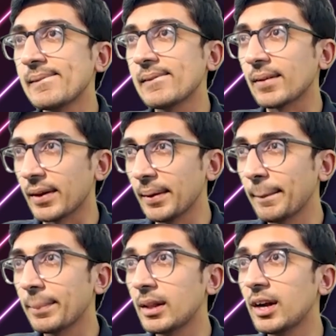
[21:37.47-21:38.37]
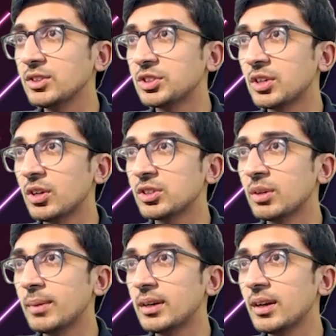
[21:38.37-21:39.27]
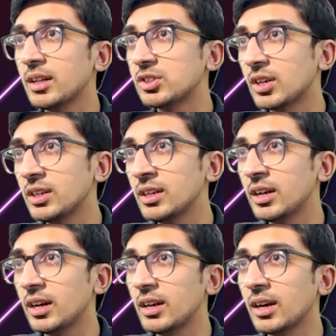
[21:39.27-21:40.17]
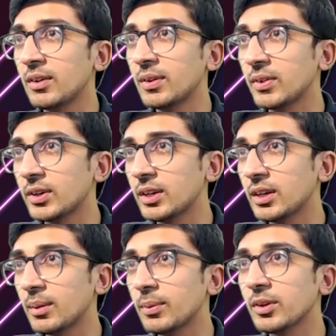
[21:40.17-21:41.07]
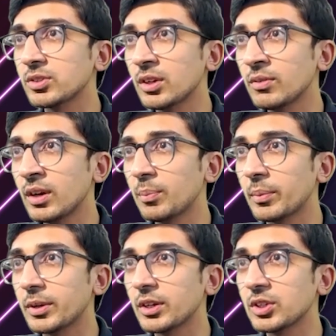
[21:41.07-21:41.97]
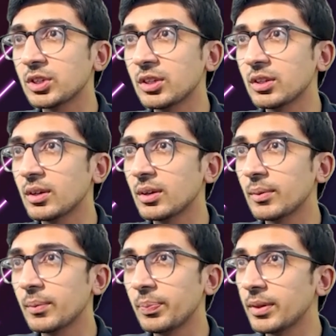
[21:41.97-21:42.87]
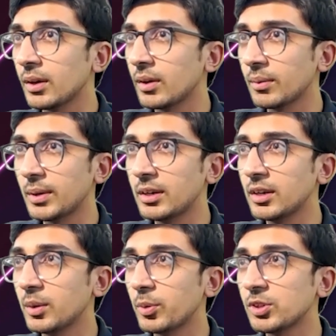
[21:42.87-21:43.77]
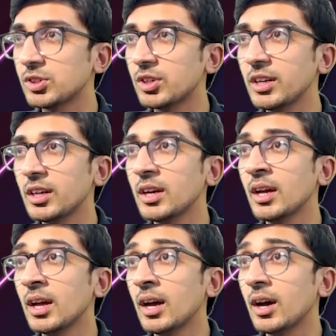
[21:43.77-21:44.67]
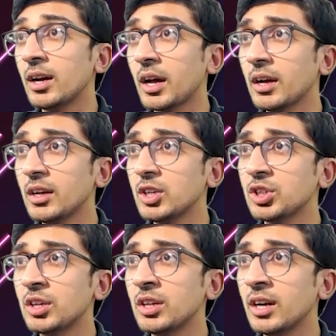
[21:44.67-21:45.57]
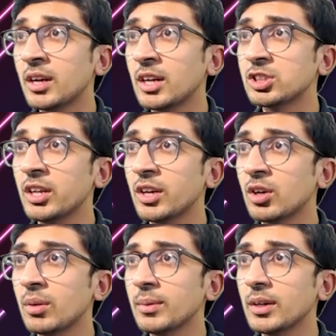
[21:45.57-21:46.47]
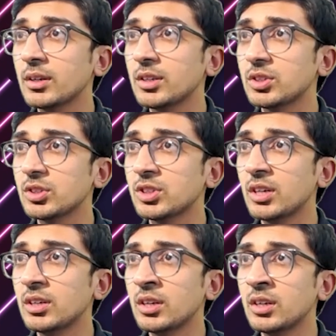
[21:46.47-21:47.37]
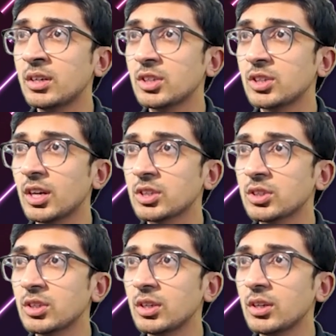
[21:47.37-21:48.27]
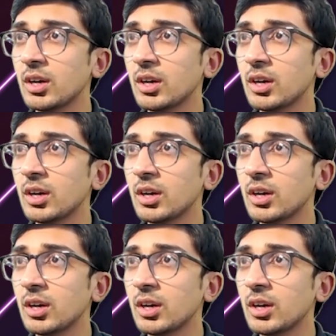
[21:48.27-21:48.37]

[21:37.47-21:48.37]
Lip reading: Okay, largest adolescent mental health study in India with 30k plus surveyed, publication in the Mendeley repository. Recognition, International Economic Research Center, Dutch National